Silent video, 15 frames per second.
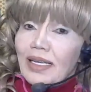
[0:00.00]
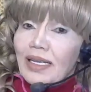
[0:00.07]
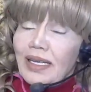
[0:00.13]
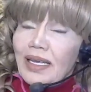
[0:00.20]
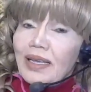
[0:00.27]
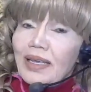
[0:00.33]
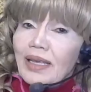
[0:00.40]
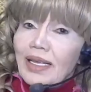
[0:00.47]

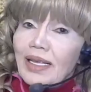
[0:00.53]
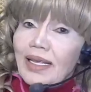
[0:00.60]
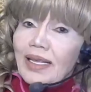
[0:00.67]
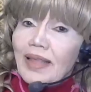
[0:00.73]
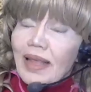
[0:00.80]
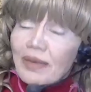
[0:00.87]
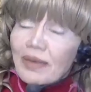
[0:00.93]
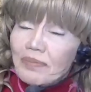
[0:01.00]

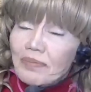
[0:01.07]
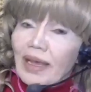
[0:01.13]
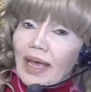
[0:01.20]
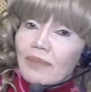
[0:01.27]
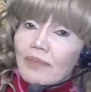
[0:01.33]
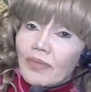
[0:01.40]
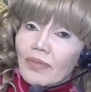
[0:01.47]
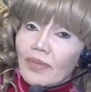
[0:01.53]
he then
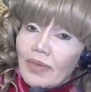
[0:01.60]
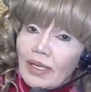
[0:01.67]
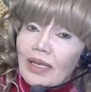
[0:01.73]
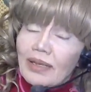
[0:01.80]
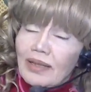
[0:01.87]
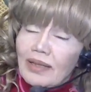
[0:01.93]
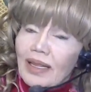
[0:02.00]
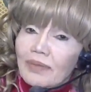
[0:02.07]
became
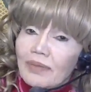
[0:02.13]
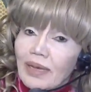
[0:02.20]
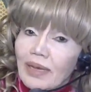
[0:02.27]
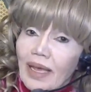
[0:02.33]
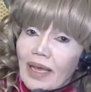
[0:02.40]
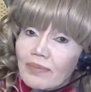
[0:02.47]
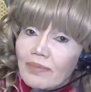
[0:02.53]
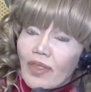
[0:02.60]

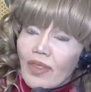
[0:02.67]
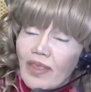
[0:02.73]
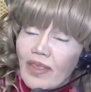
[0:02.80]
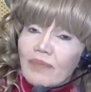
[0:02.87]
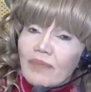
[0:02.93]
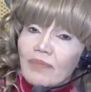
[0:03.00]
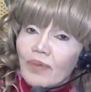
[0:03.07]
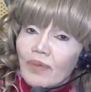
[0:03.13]

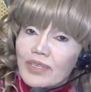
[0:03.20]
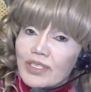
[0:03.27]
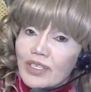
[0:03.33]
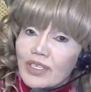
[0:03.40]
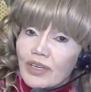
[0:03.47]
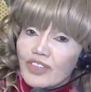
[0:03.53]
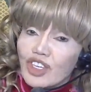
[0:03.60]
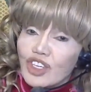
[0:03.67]
the
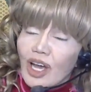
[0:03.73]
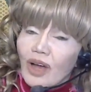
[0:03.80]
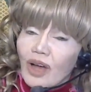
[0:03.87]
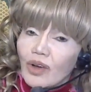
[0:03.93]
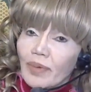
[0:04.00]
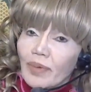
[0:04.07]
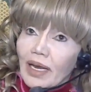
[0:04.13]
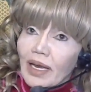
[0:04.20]
mobster of
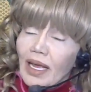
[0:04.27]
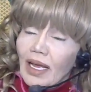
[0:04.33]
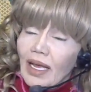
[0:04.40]
Chicago, but